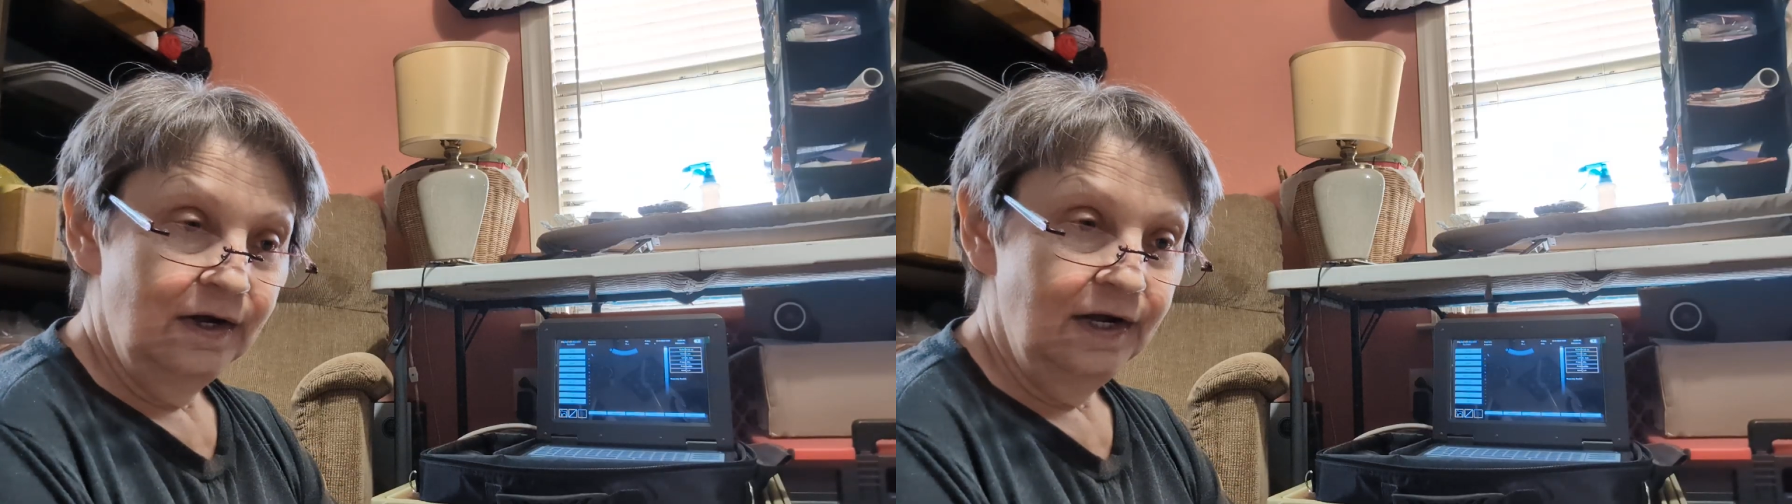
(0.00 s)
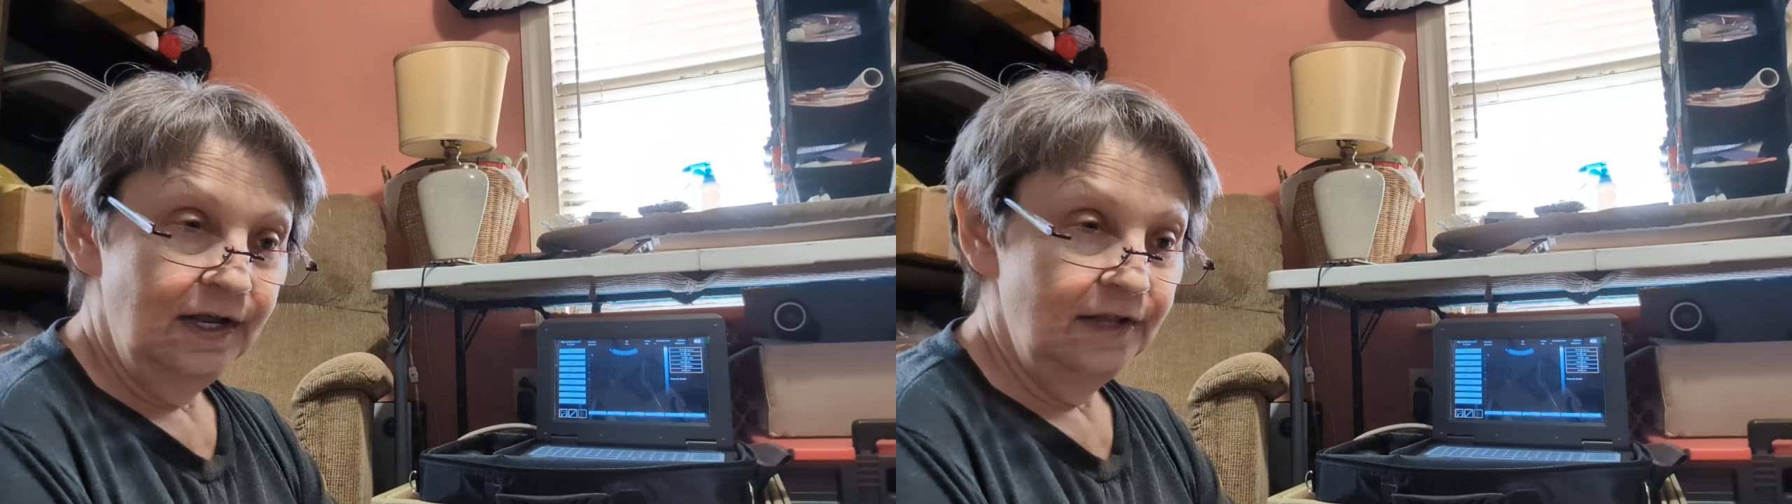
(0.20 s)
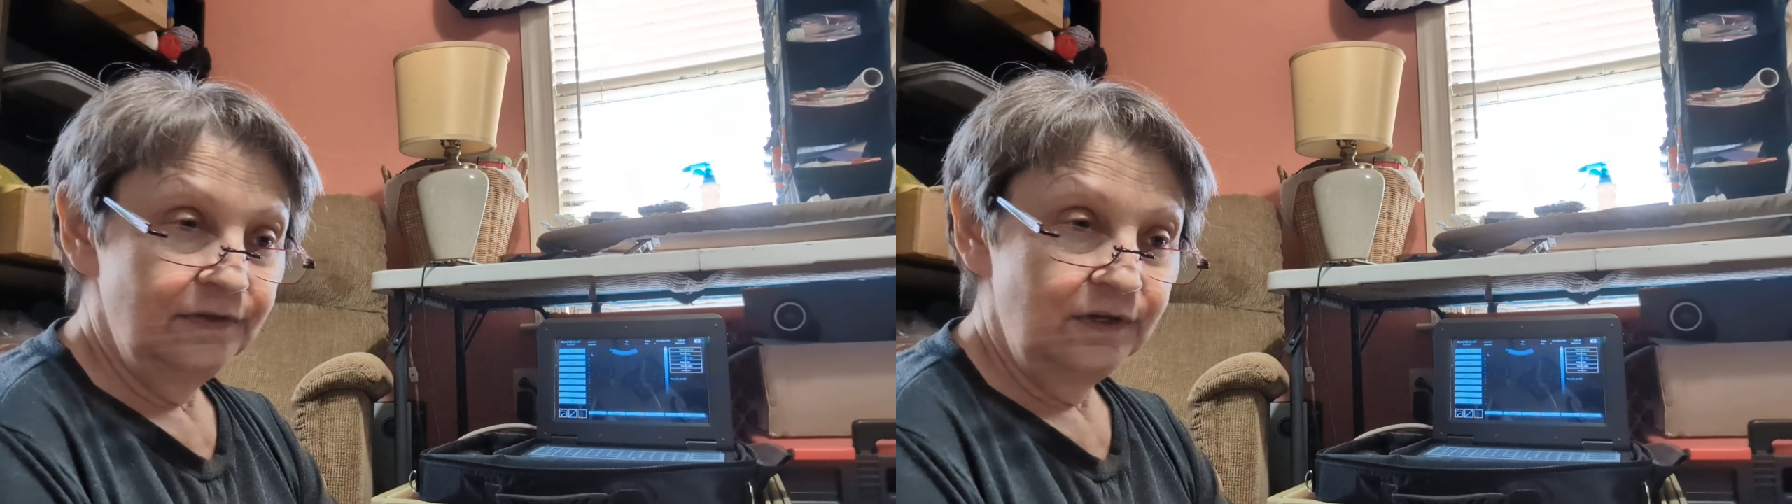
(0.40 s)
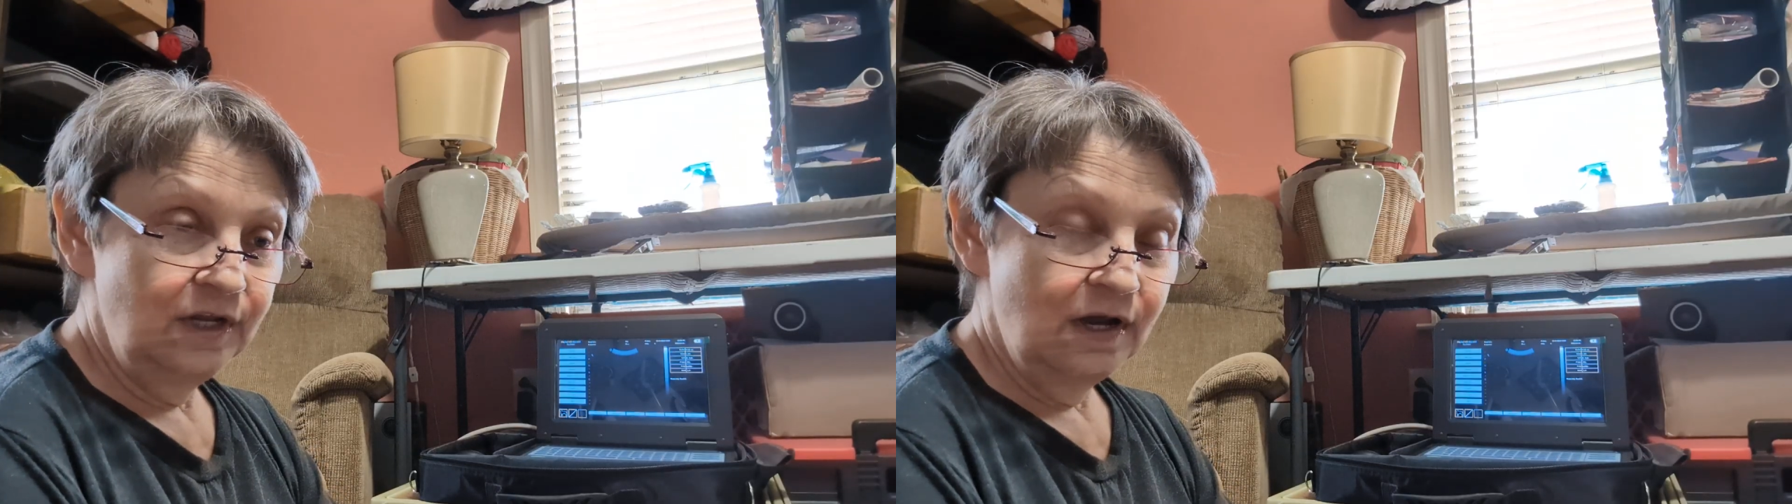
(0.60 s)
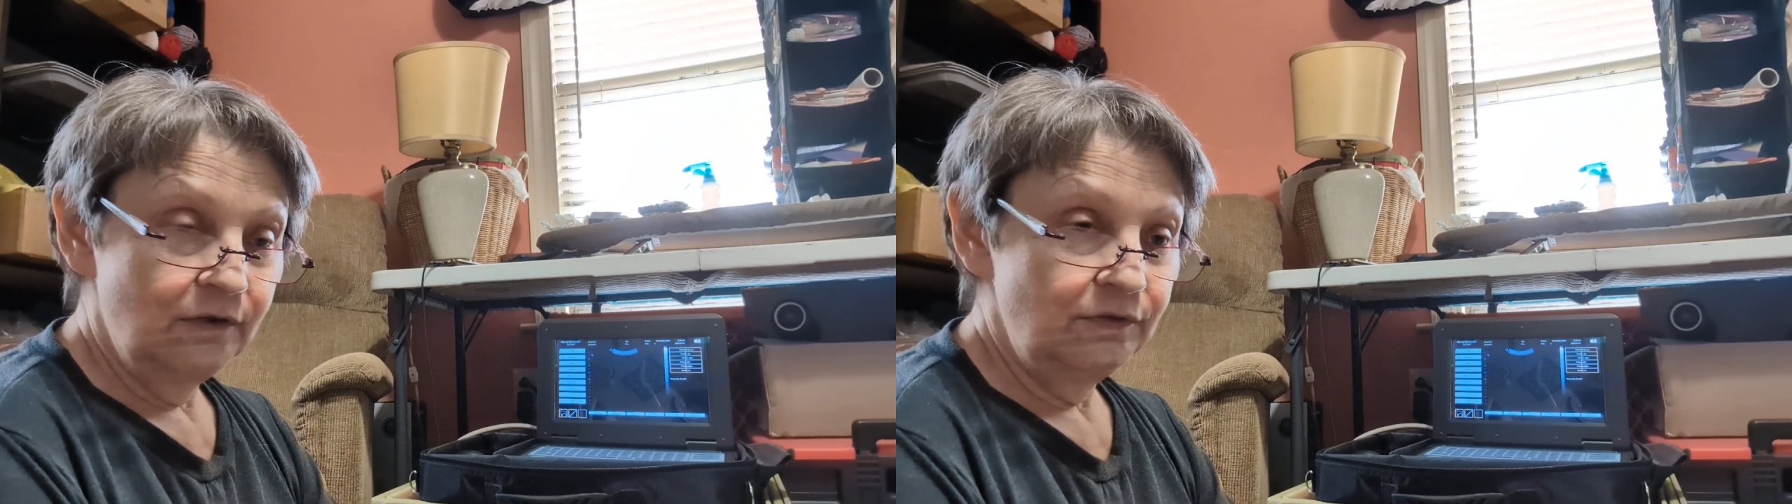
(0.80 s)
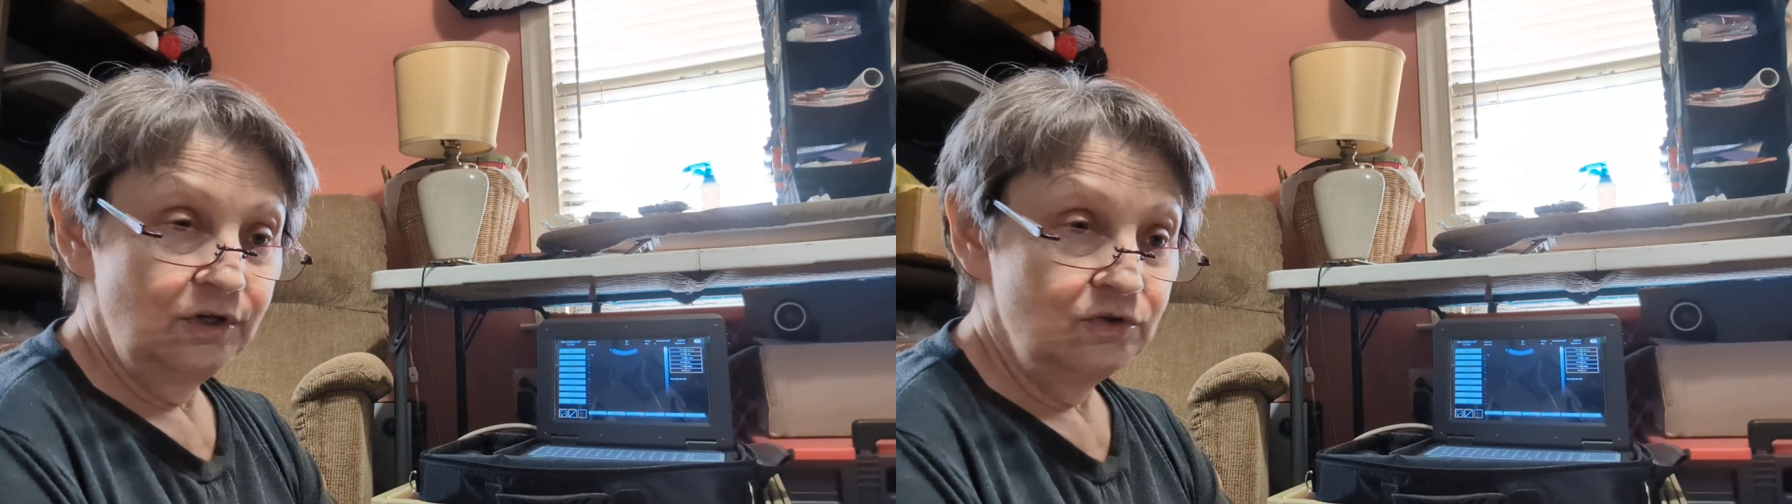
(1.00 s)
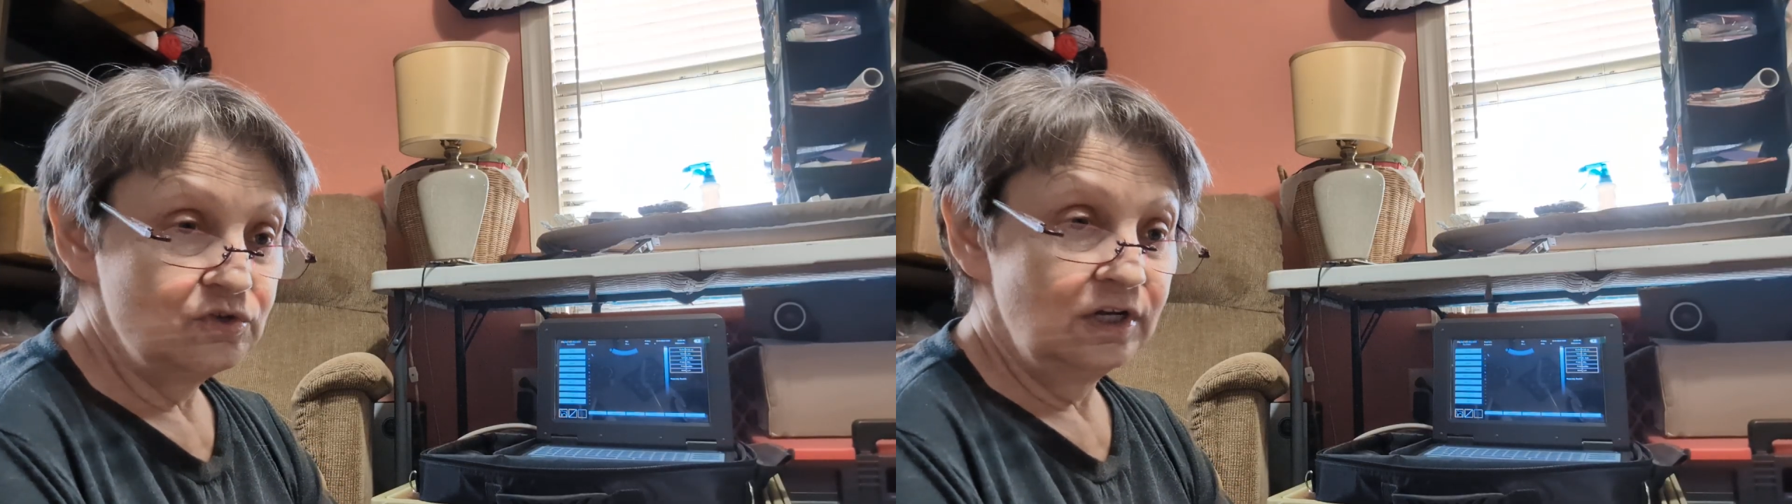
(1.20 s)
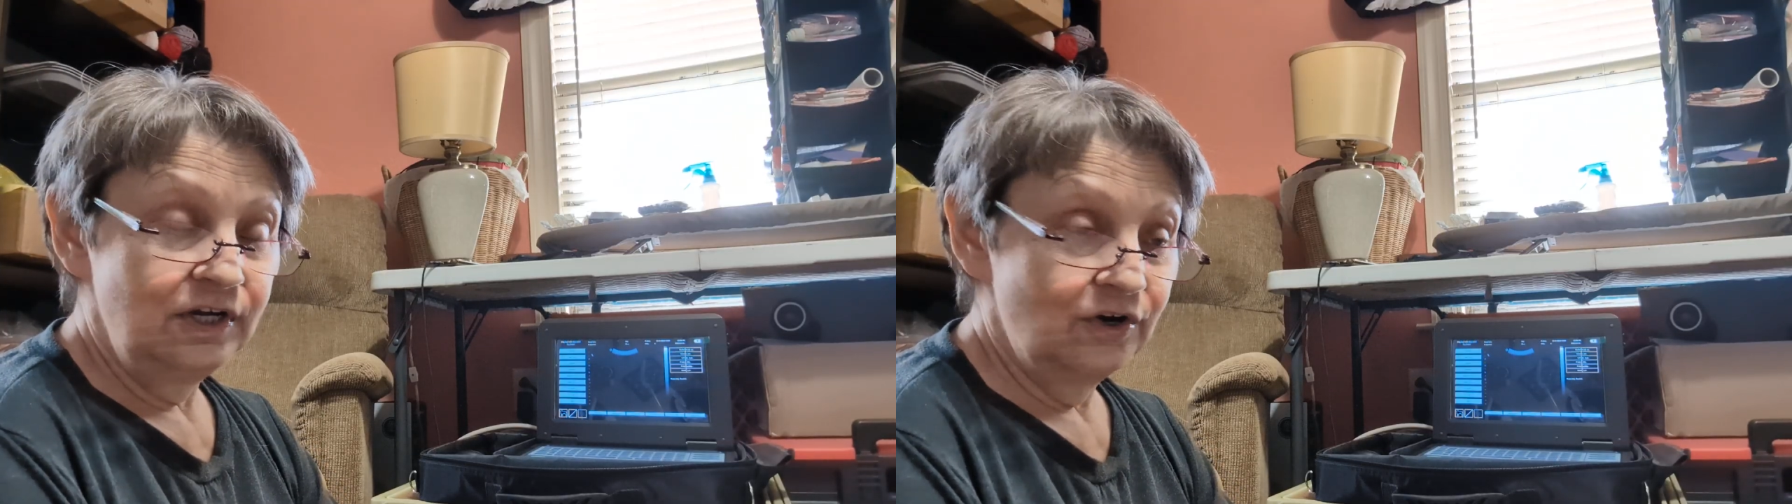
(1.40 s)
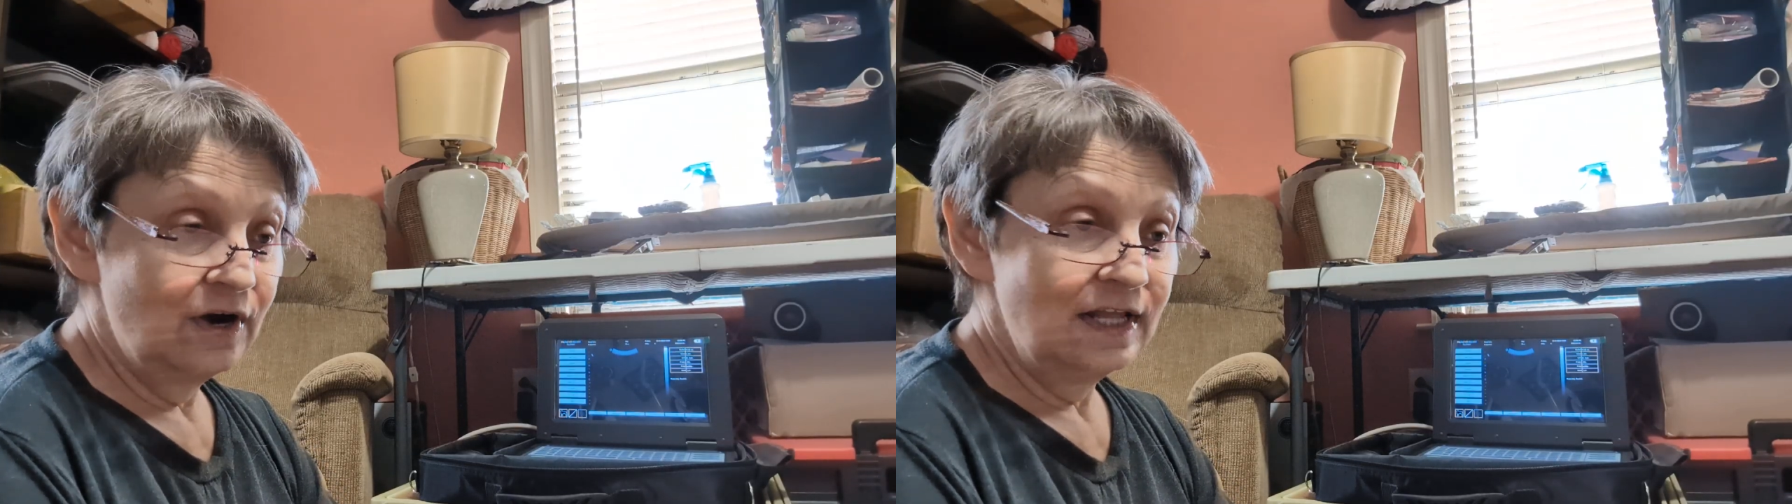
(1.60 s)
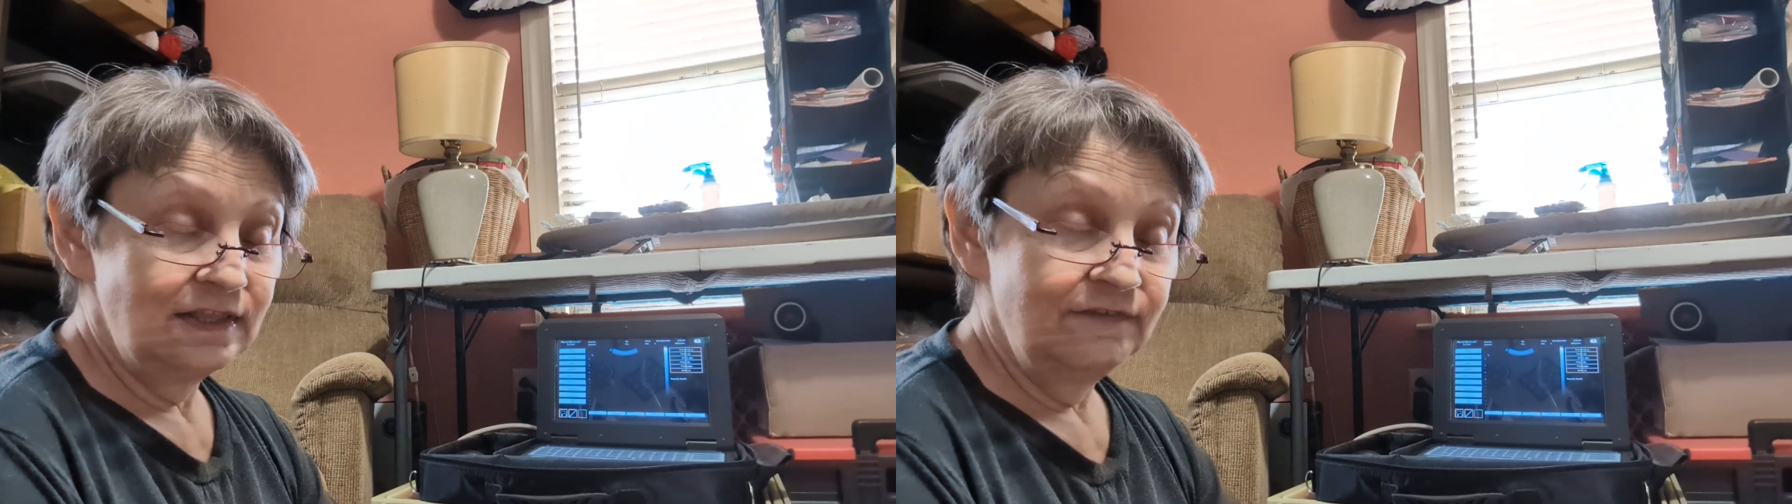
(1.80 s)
And, usually you're at the